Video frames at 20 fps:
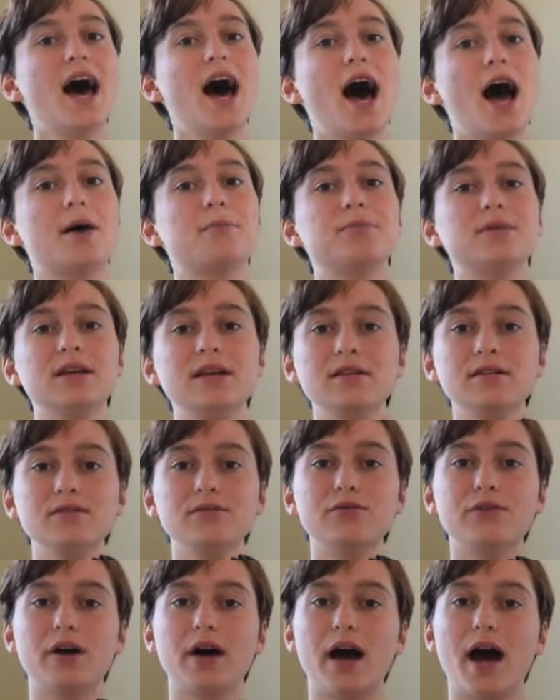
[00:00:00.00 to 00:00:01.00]

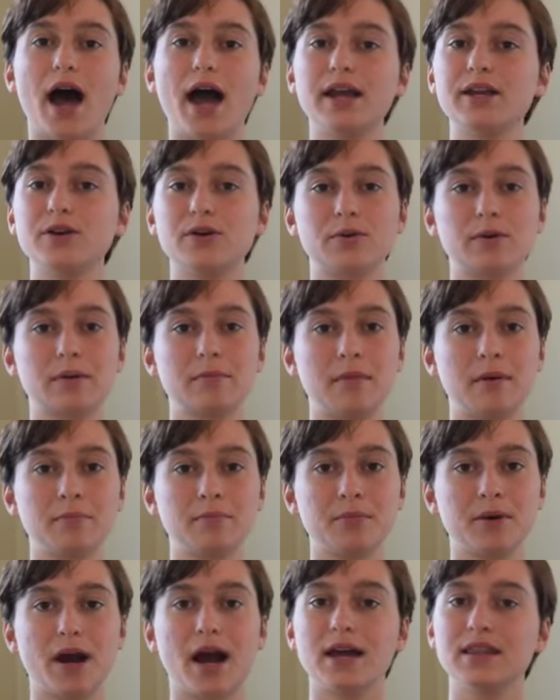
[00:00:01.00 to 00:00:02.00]
I don't
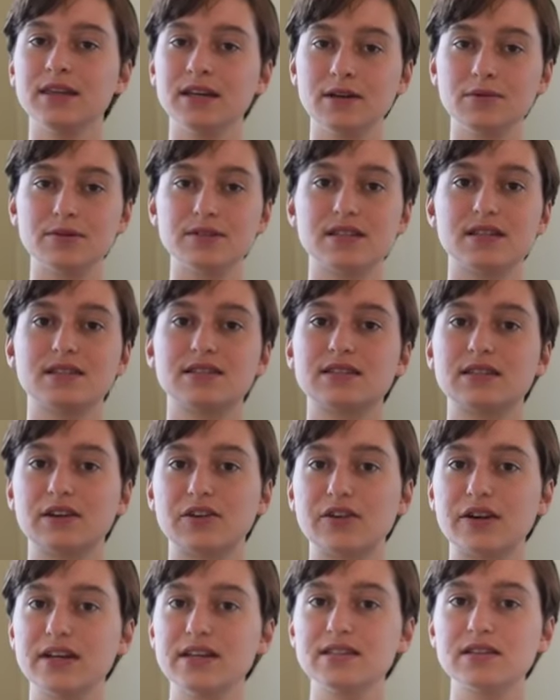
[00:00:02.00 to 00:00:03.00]
remember, I think it was a
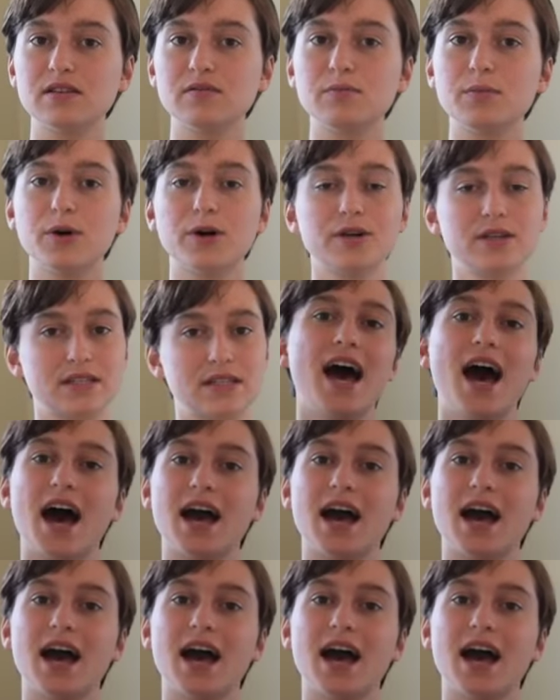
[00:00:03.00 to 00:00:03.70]
series of books.